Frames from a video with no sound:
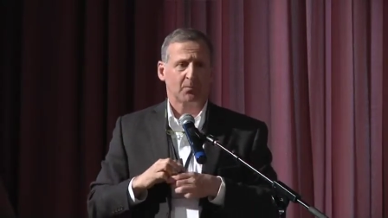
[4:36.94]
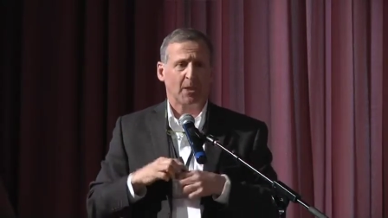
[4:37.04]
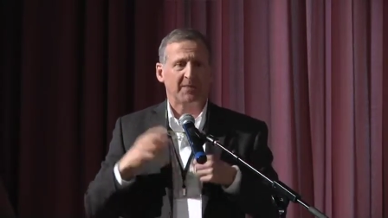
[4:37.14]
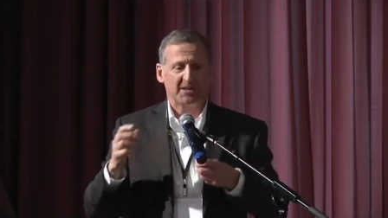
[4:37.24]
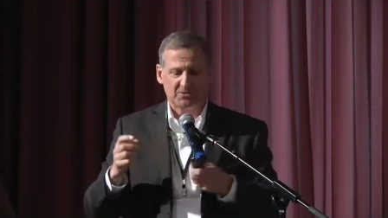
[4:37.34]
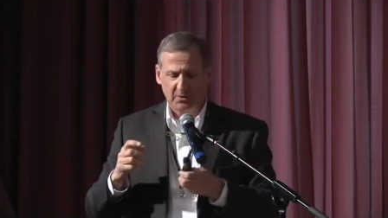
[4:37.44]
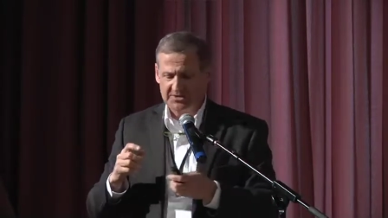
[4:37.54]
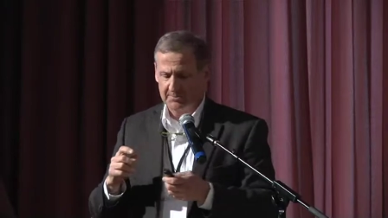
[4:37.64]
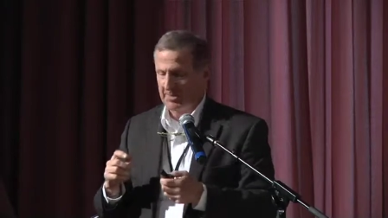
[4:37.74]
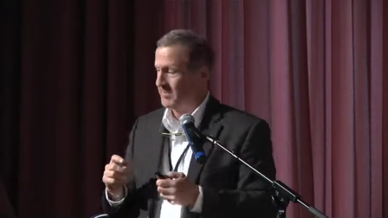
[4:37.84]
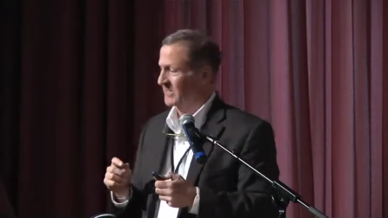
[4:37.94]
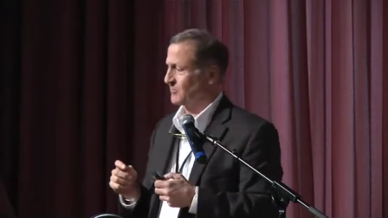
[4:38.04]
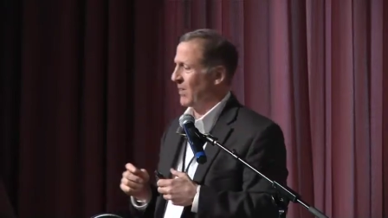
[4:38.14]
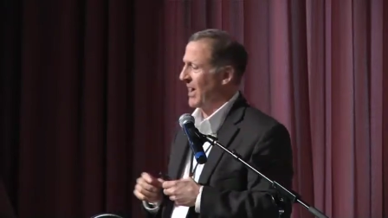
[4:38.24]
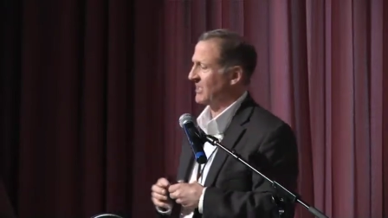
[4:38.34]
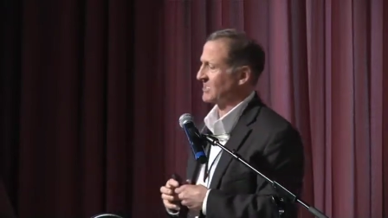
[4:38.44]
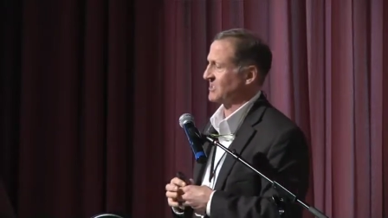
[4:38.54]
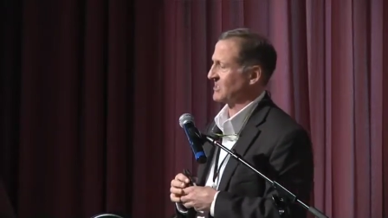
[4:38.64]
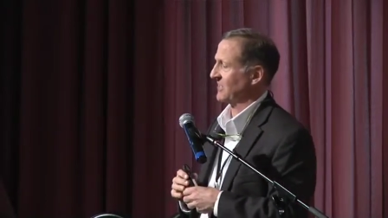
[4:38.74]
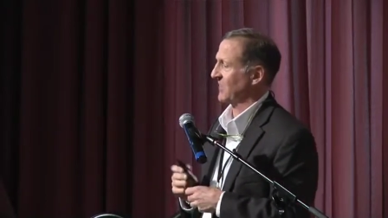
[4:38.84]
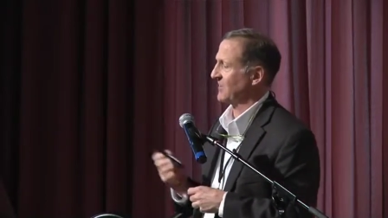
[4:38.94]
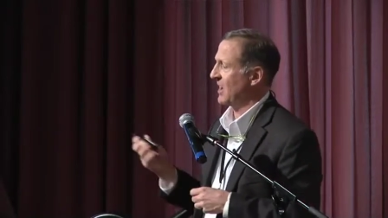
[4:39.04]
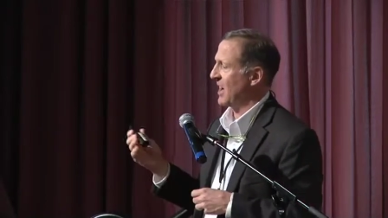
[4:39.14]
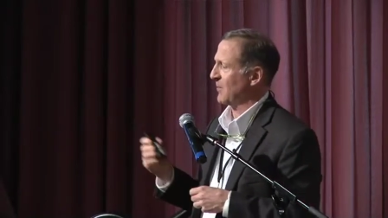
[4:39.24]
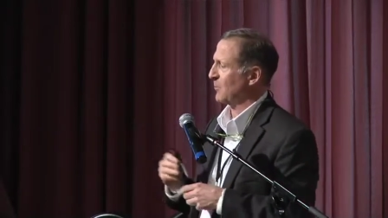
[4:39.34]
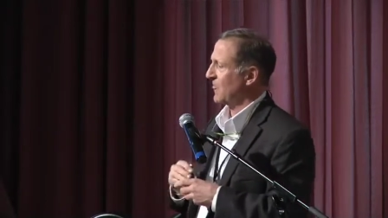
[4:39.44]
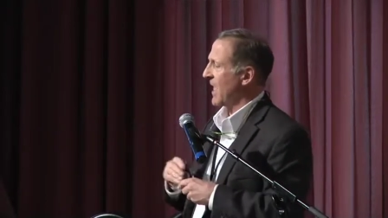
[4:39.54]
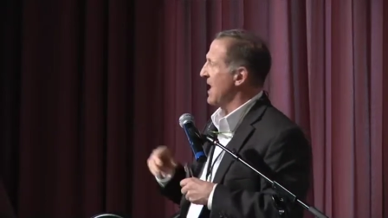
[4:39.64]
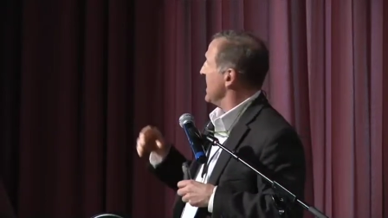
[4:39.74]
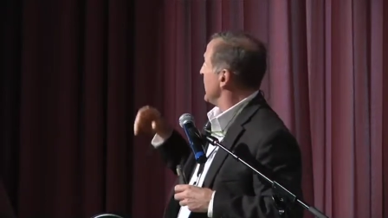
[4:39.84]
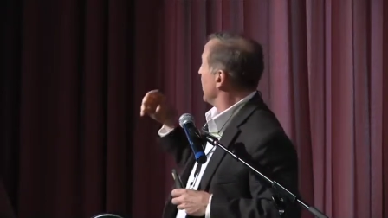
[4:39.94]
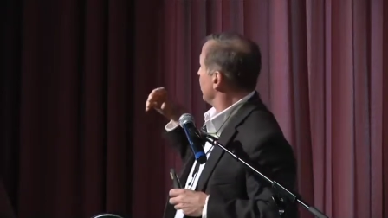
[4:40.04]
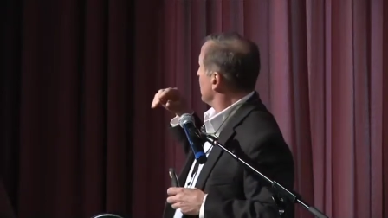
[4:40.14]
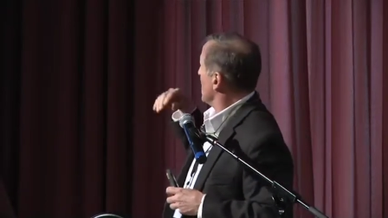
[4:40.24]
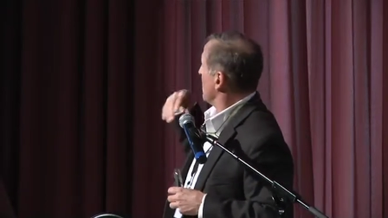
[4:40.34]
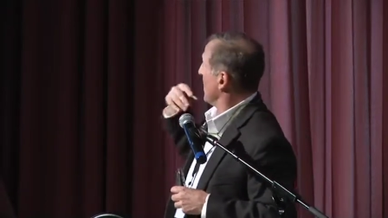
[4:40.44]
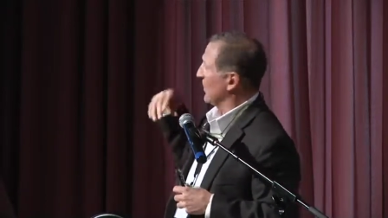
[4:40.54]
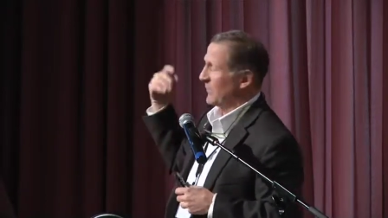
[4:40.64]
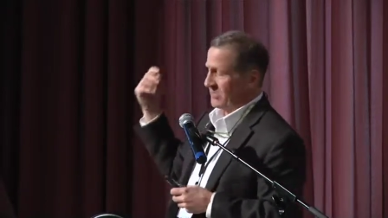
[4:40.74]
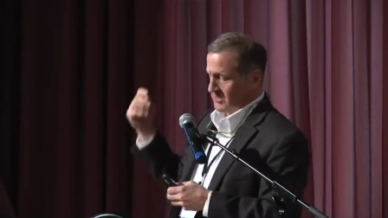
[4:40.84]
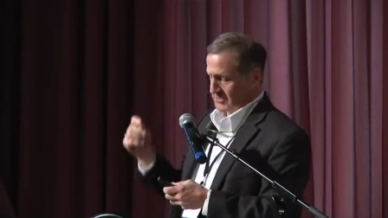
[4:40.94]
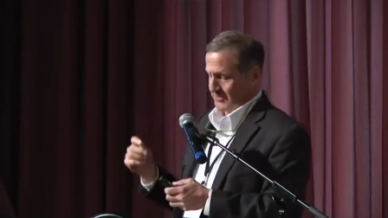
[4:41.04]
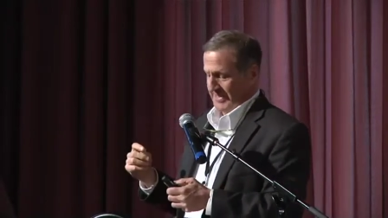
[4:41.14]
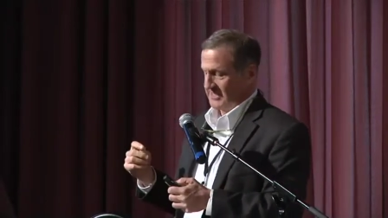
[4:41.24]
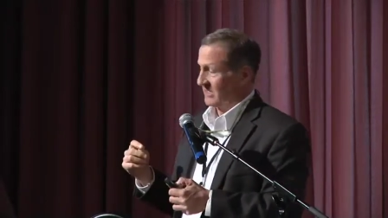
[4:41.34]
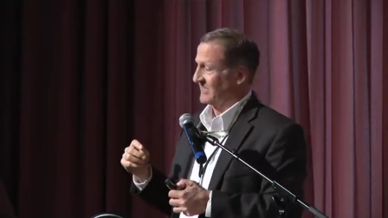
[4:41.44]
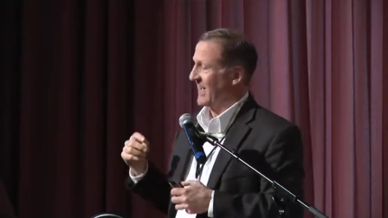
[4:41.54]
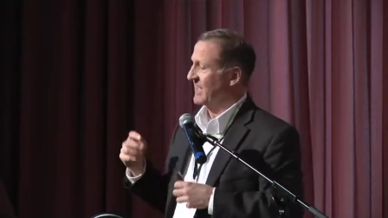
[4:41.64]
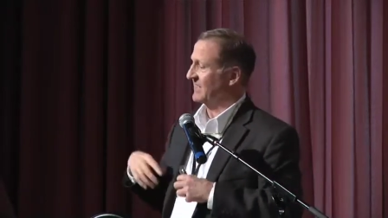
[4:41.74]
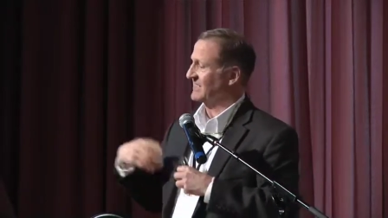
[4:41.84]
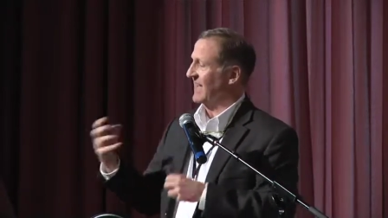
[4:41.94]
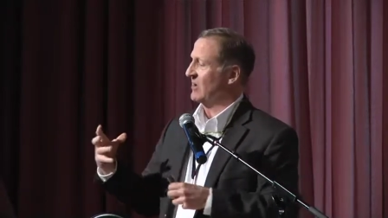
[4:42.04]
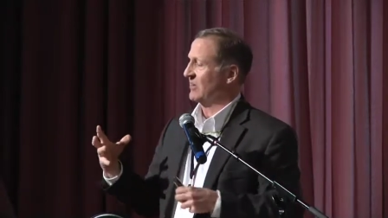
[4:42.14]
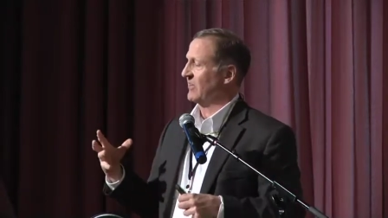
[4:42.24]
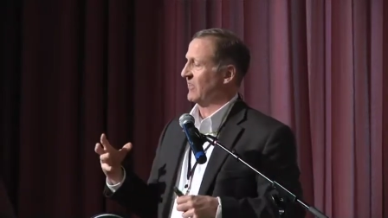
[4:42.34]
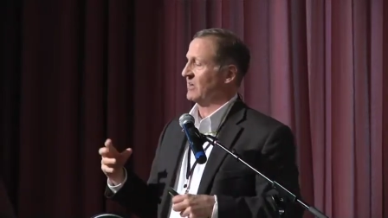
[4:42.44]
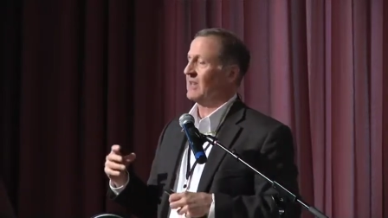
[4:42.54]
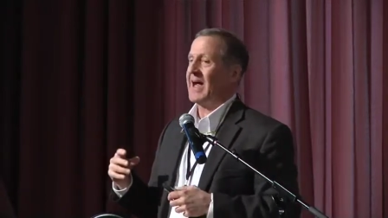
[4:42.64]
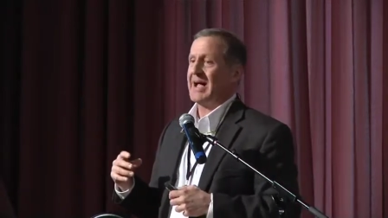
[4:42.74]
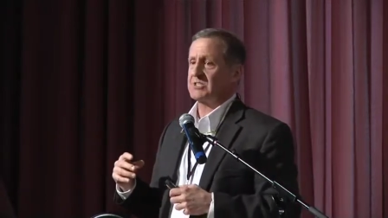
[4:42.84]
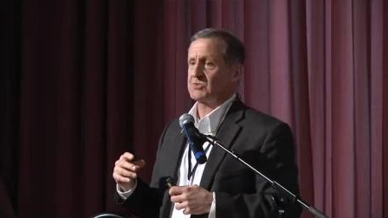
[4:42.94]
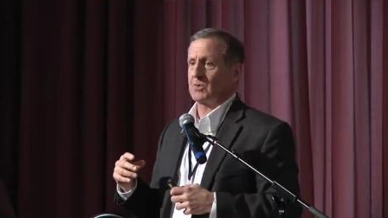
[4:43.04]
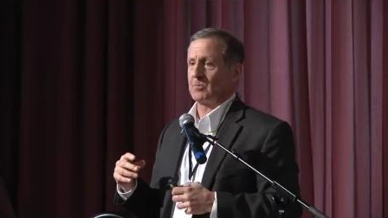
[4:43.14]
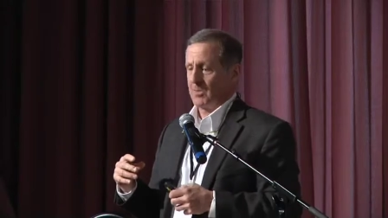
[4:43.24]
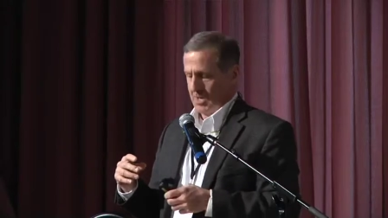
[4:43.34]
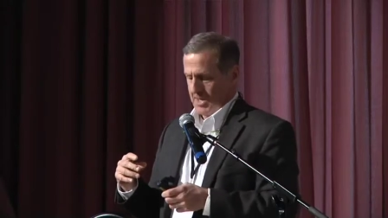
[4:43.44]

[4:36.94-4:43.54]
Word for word: And these were some of the best practices at the time. And what we would do is basically take this out into the classroom.